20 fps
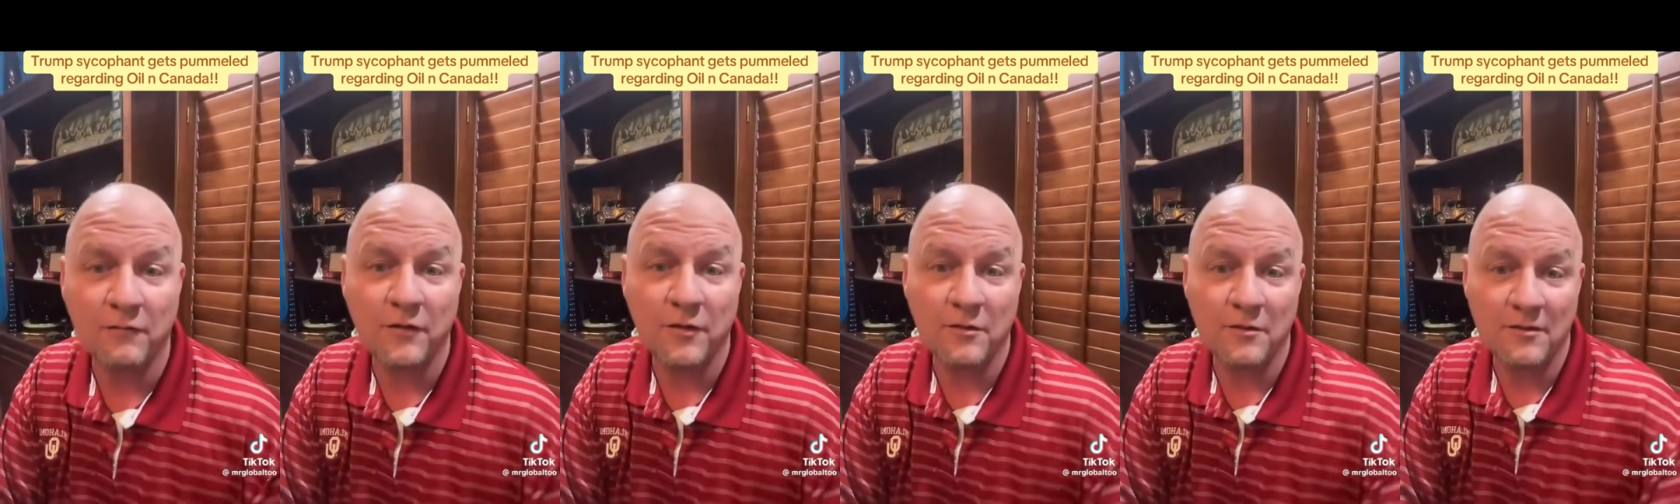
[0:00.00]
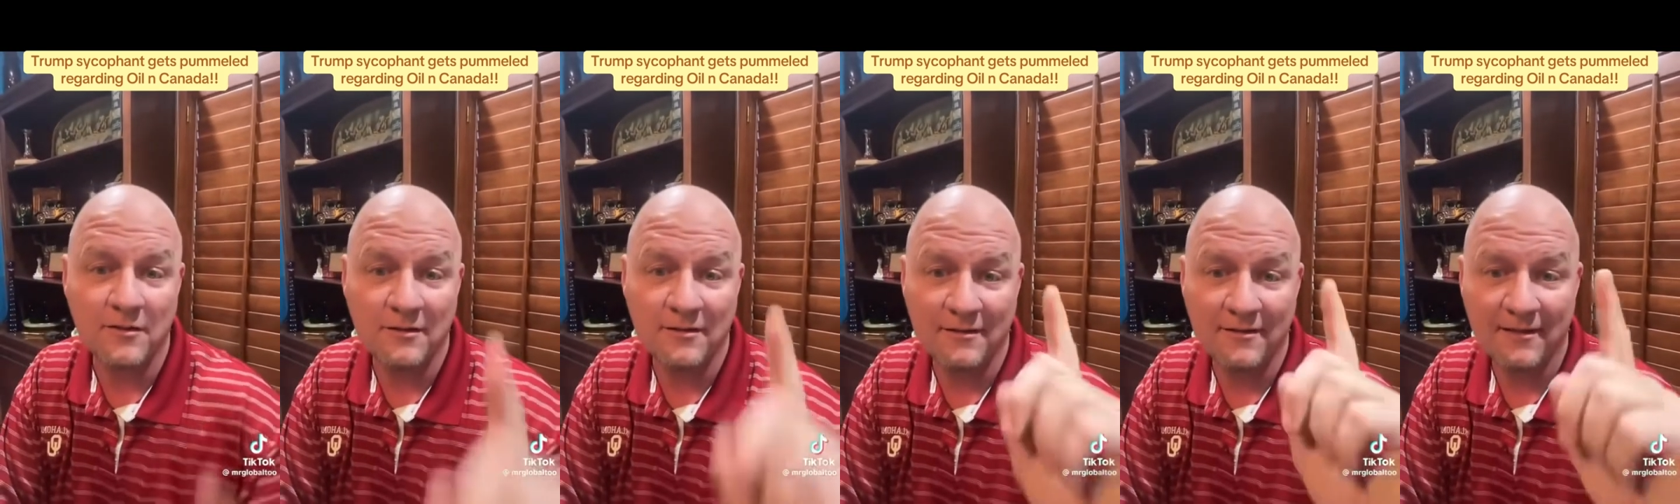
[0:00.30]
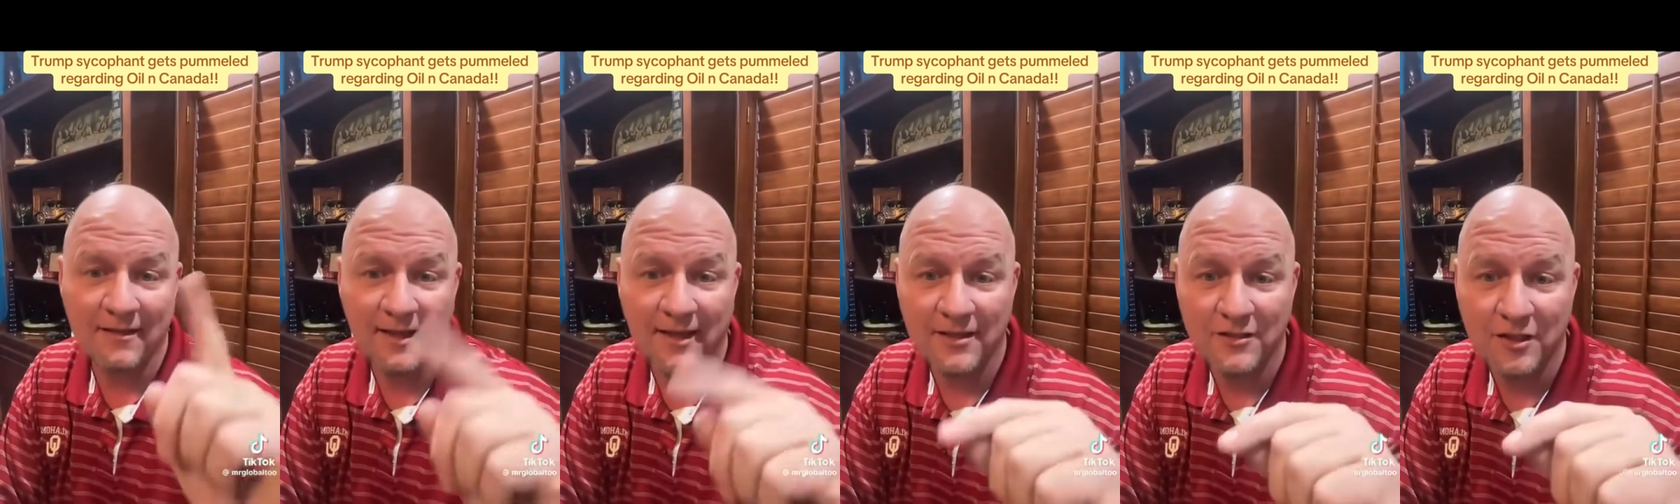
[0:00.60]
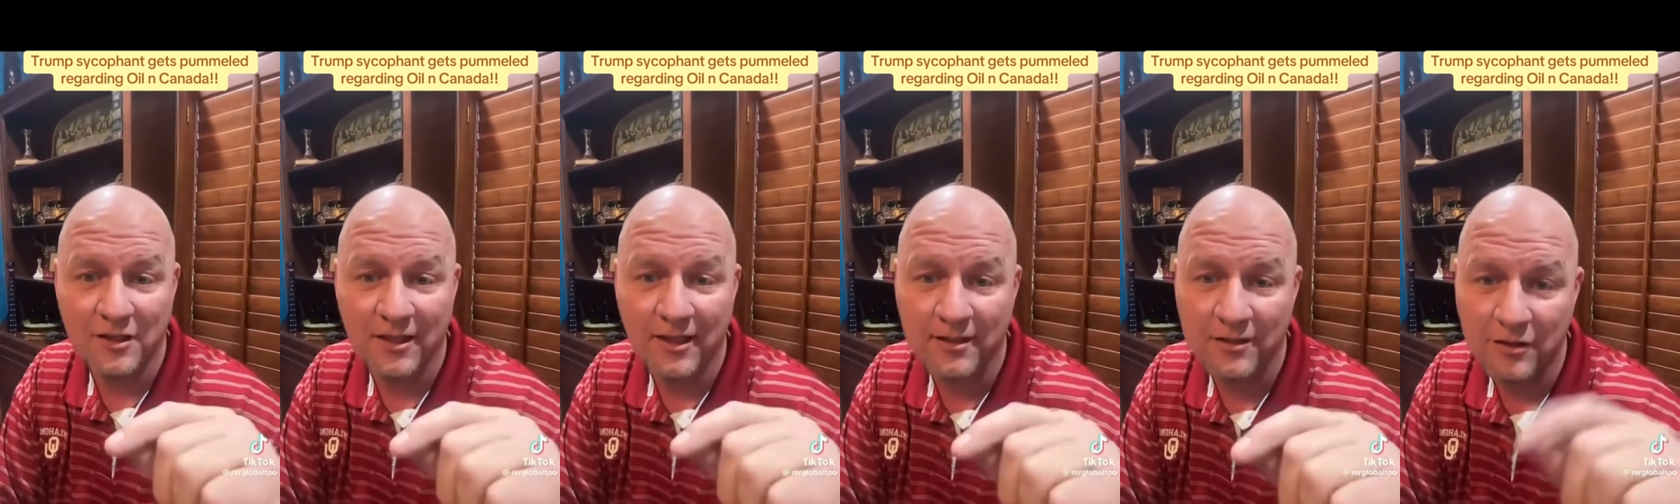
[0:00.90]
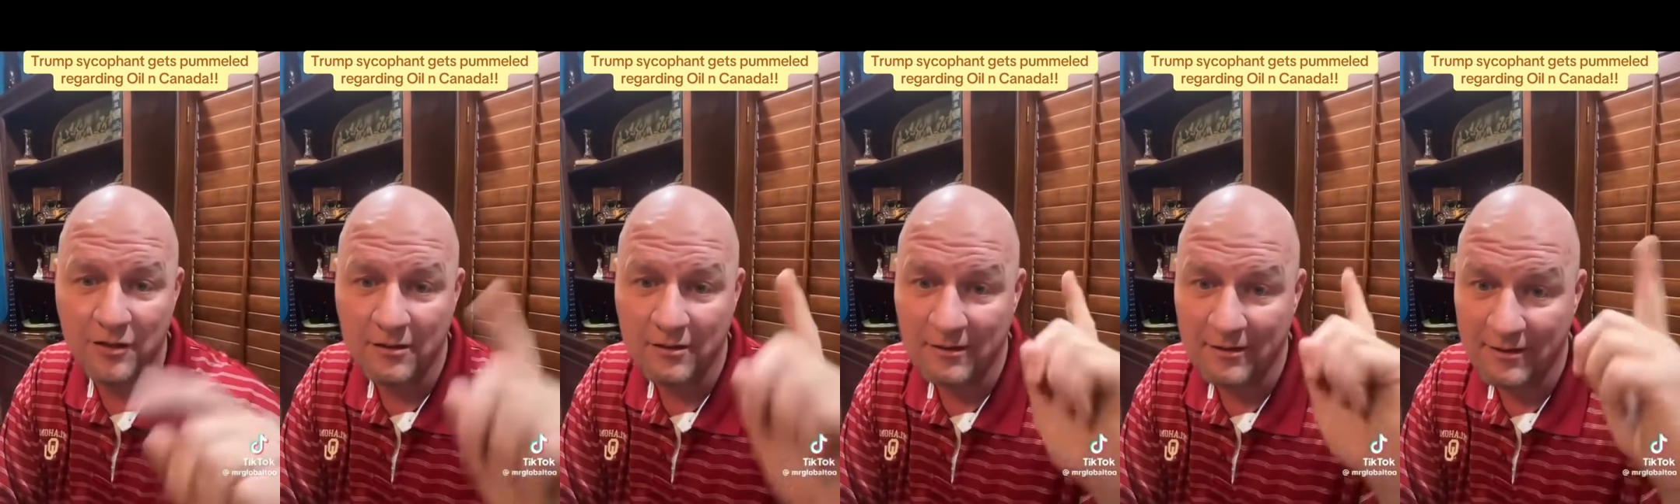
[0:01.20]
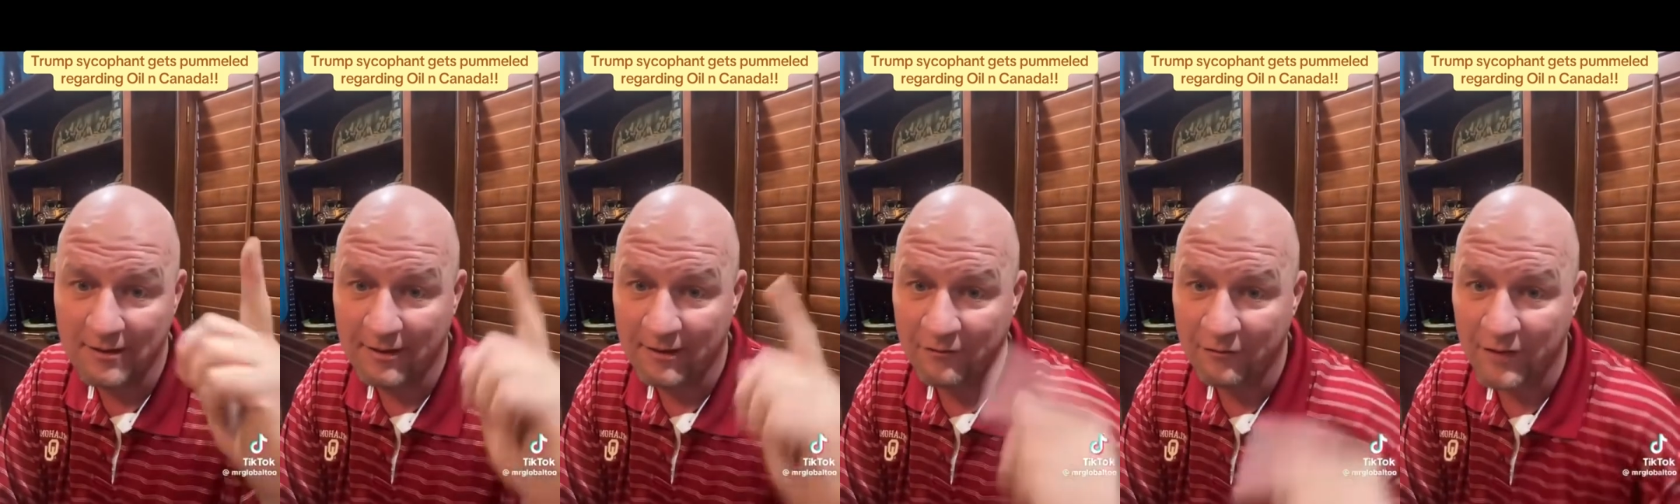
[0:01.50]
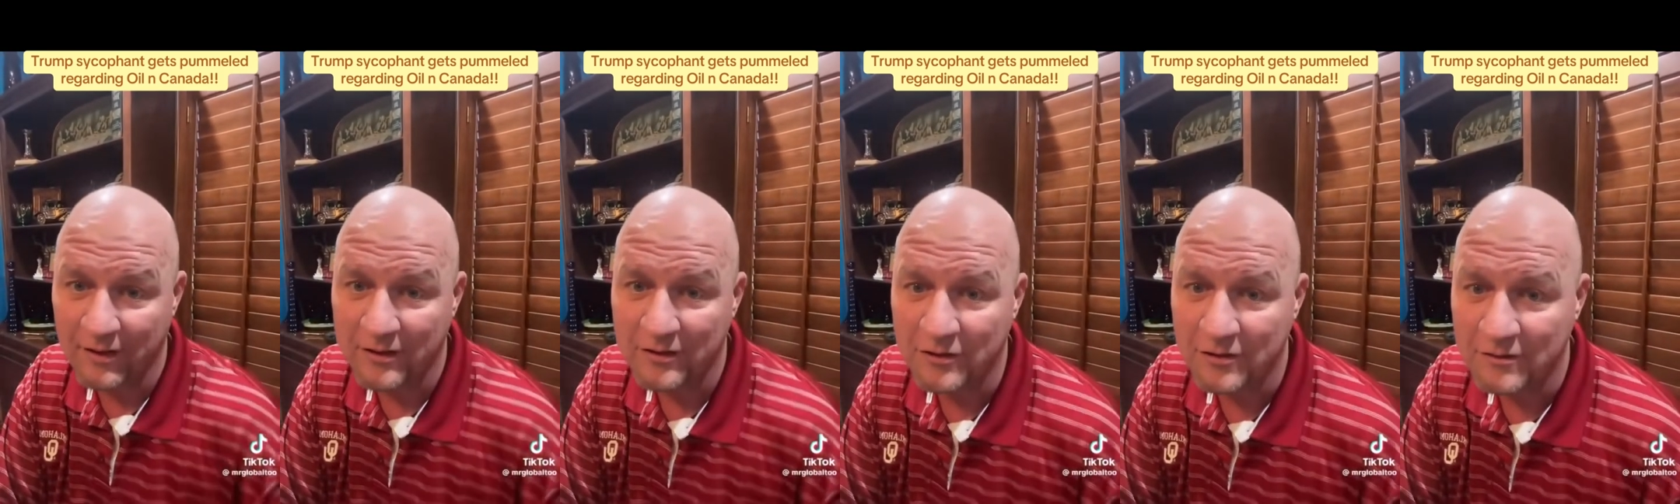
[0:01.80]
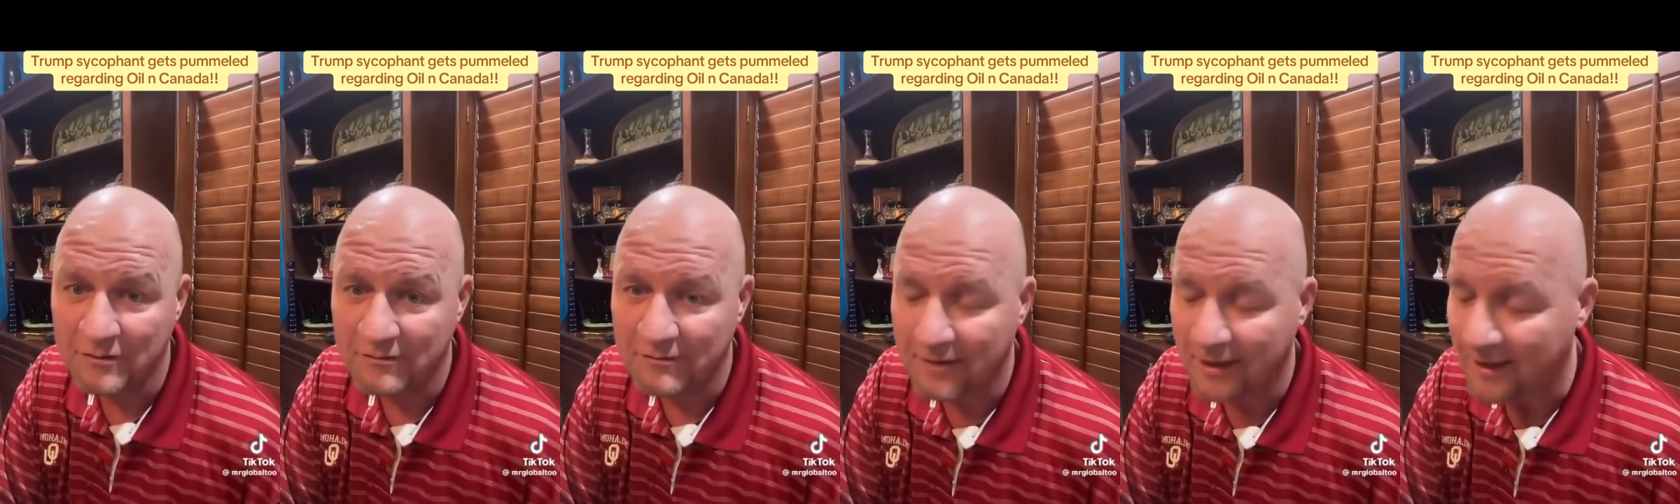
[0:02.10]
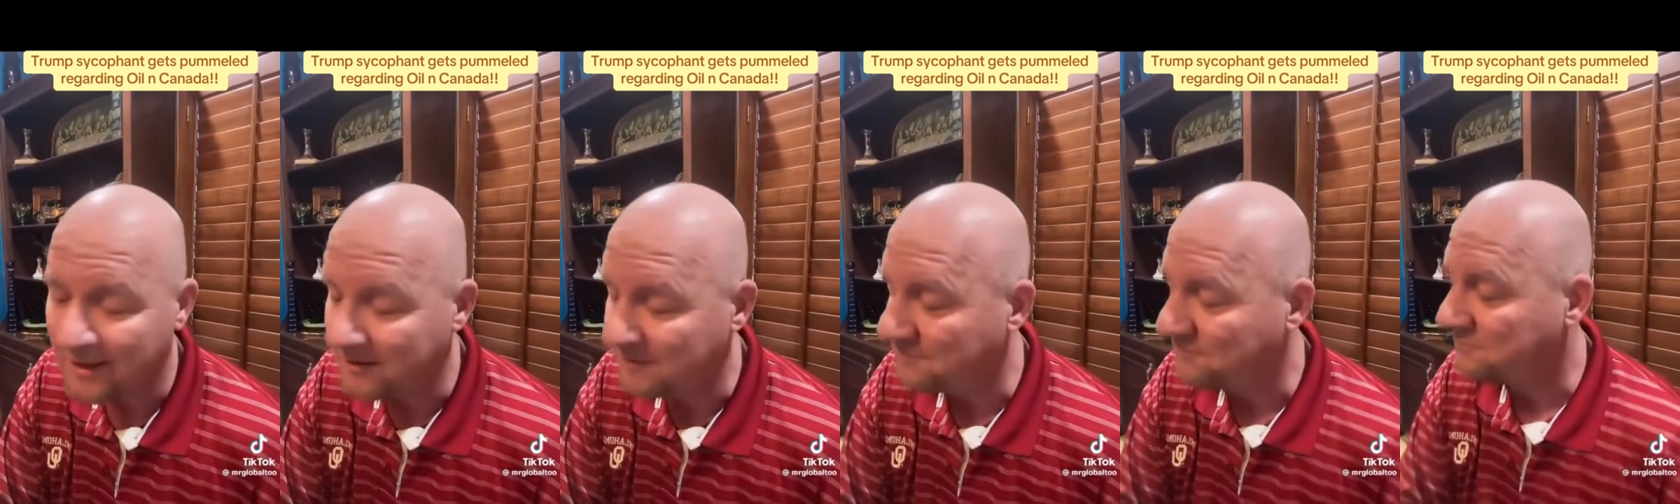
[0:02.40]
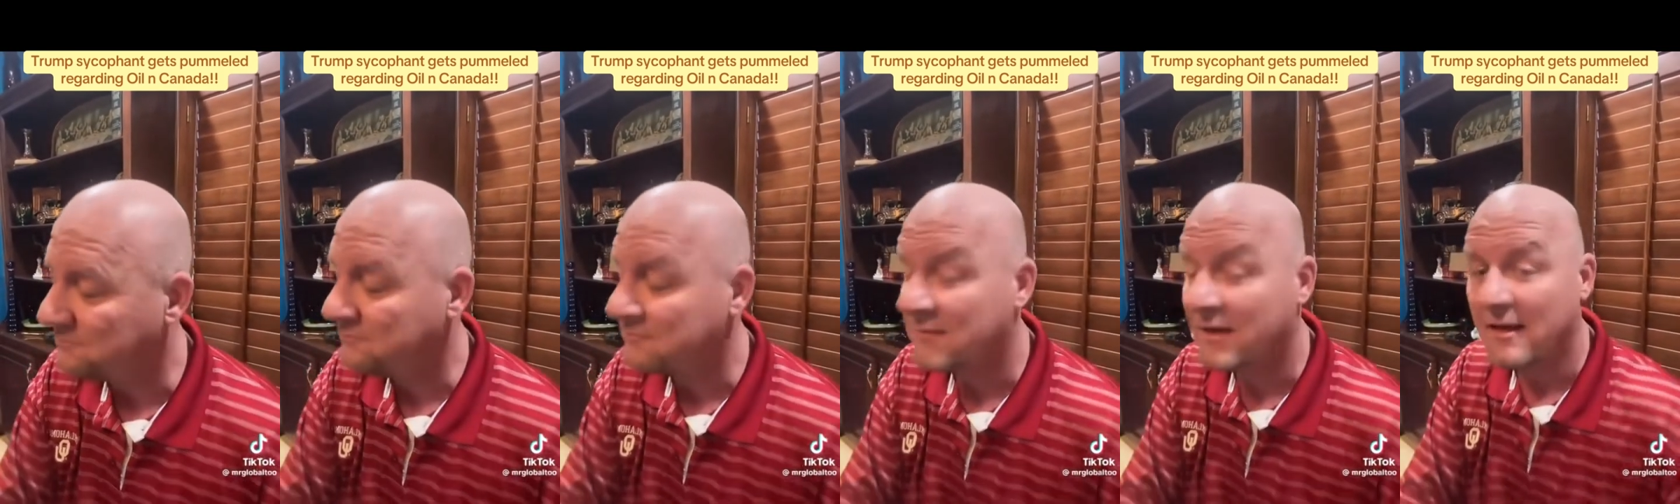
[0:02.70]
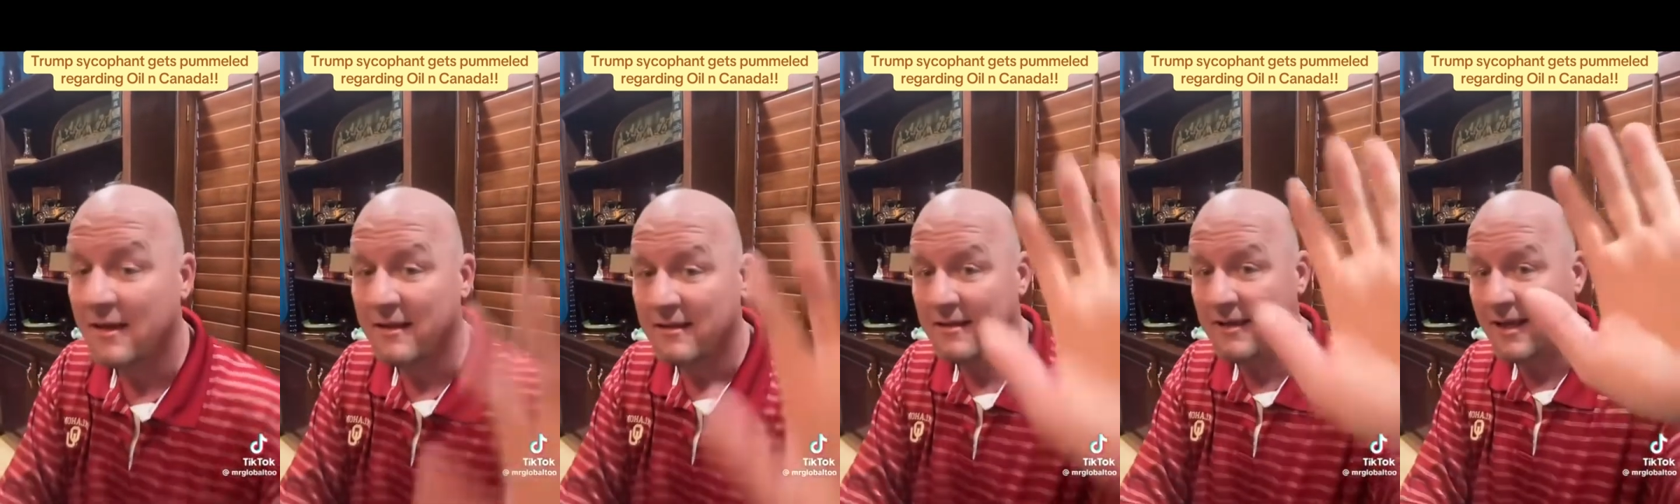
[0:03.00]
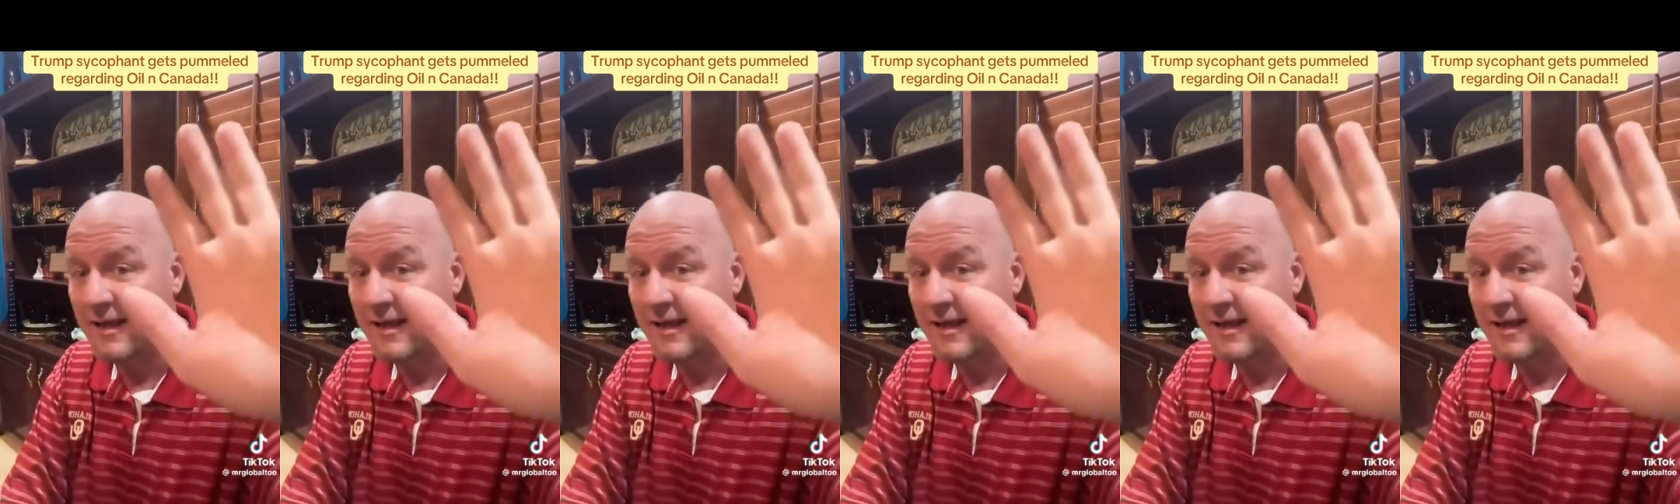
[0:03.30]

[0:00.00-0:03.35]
education is elevation, right? Thanks.